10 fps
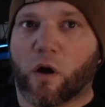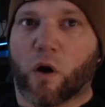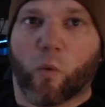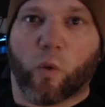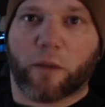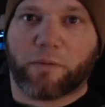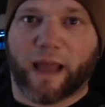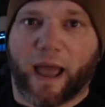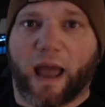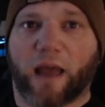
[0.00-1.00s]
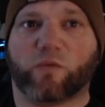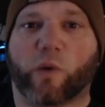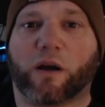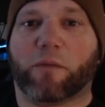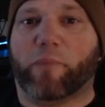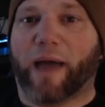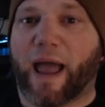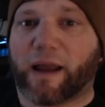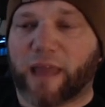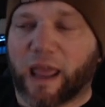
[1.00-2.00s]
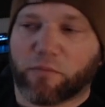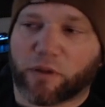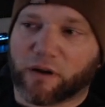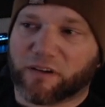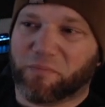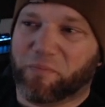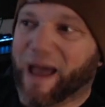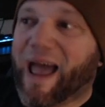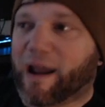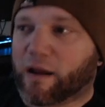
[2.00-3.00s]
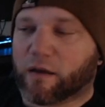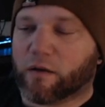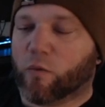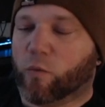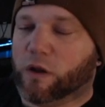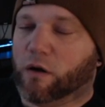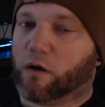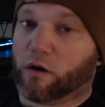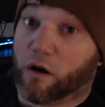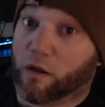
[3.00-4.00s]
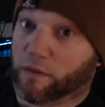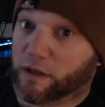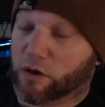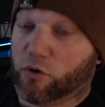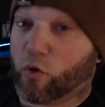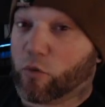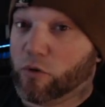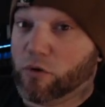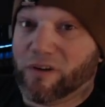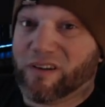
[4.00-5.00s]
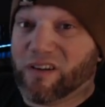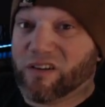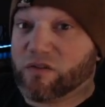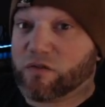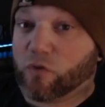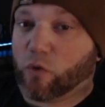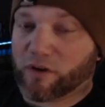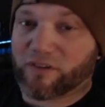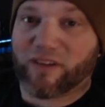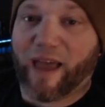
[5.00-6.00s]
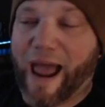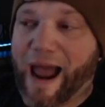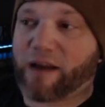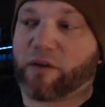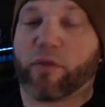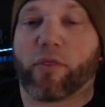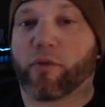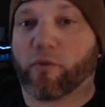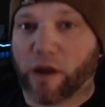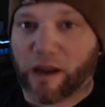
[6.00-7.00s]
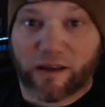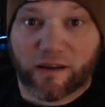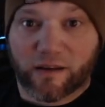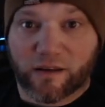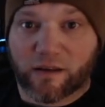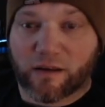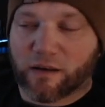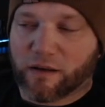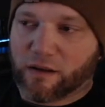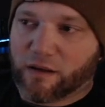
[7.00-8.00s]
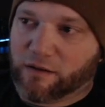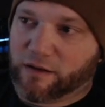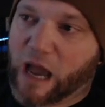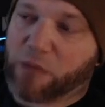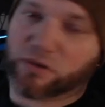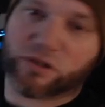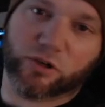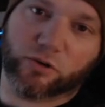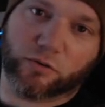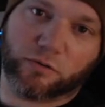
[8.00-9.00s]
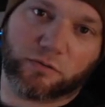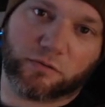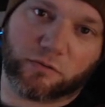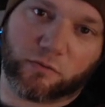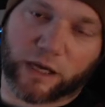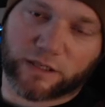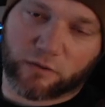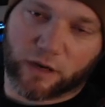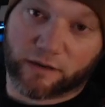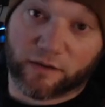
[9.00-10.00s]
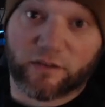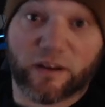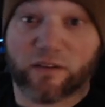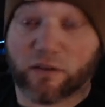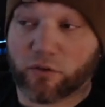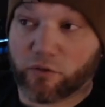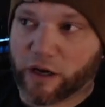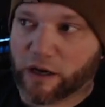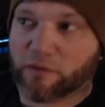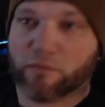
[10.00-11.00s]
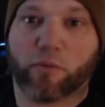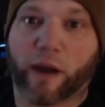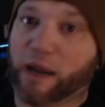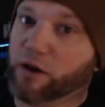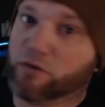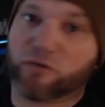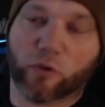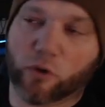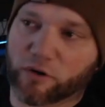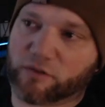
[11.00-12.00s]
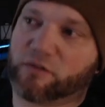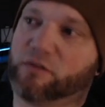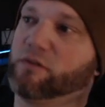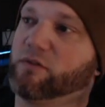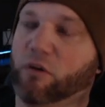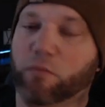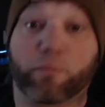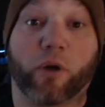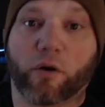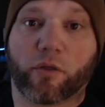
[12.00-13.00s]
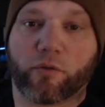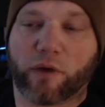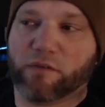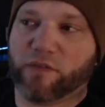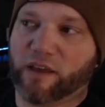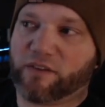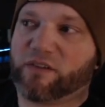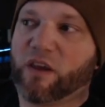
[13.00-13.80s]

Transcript: What up, guys? Welcome back. Gambler is back. We are on the normal source, Act 3, Diablo 2, Resurrected, Season 3, brand new source. It'll be part 3 of this.